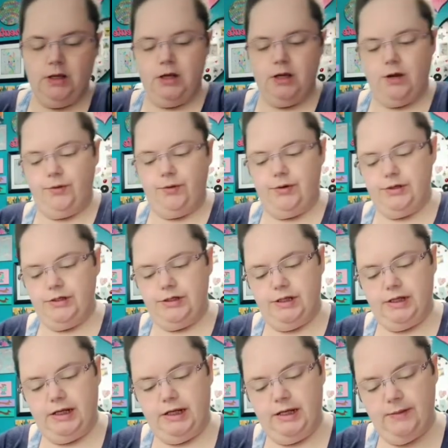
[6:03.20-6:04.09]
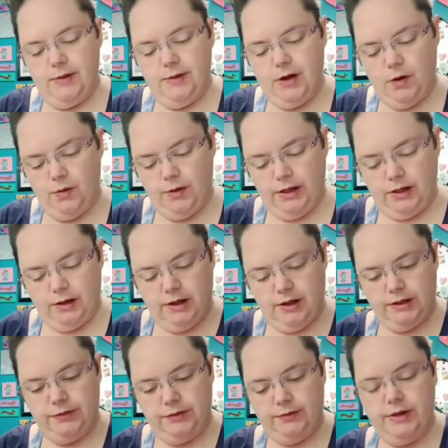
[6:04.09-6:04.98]
And we're just going to keep going
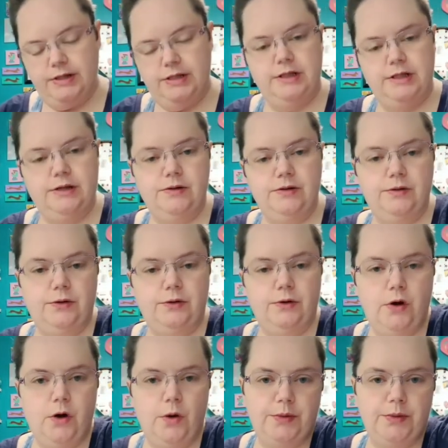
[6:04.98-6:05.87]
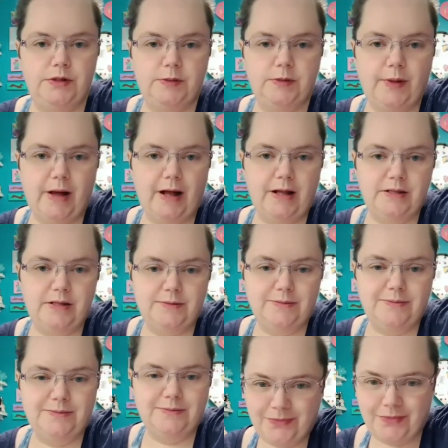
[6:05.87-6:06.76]
on the rest of those little open spots.
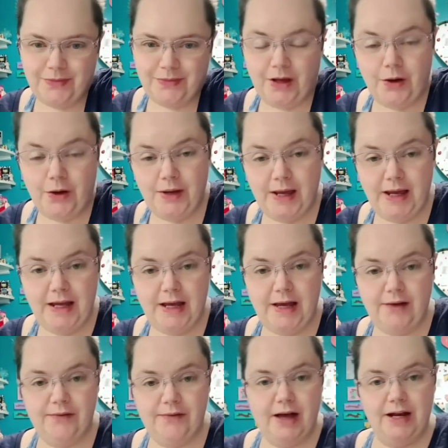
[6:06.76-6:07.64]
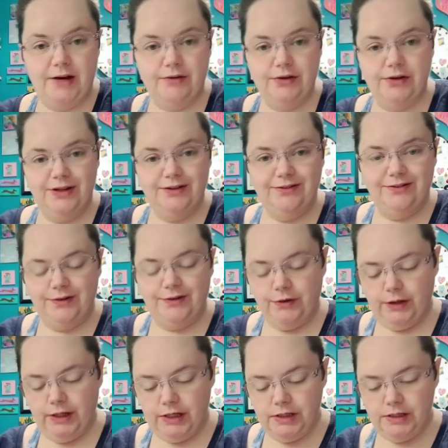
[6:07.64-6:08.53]
Okay, I've got everything
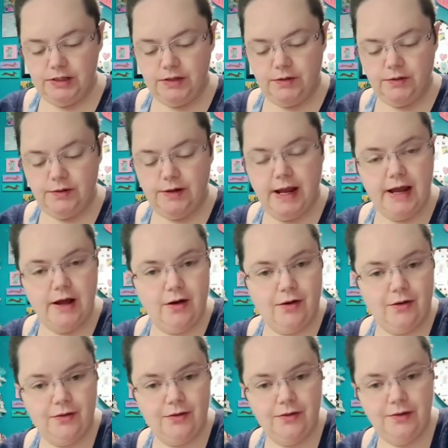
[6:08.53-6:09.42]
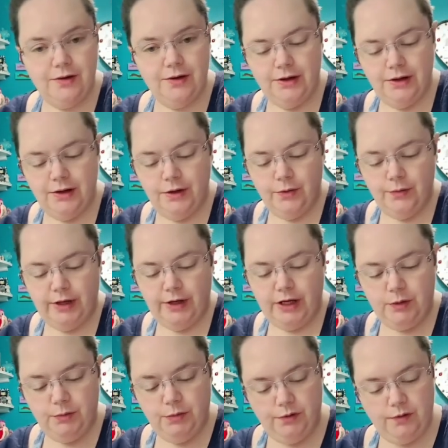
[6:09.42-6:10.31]
filled in, so now we
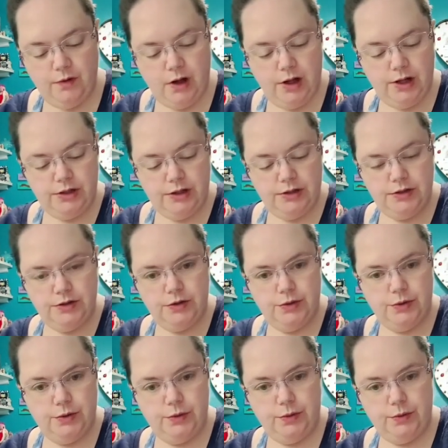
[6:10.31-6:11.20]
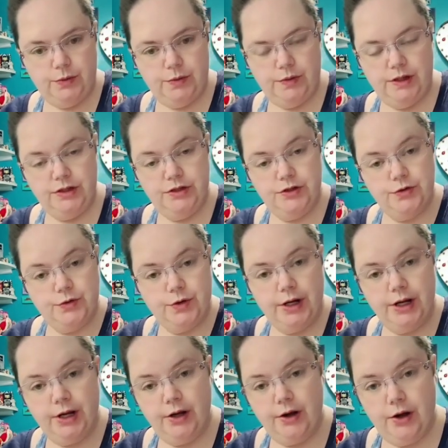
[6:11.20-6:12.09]
can move on to the
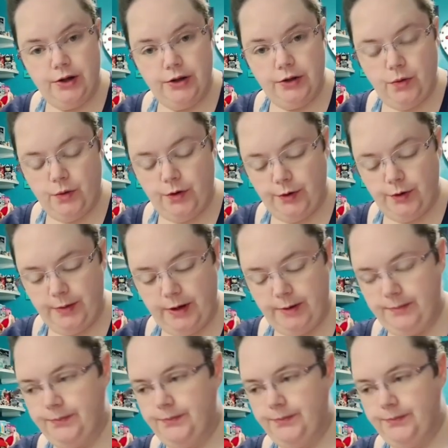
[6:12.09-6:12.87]
string on the ornament.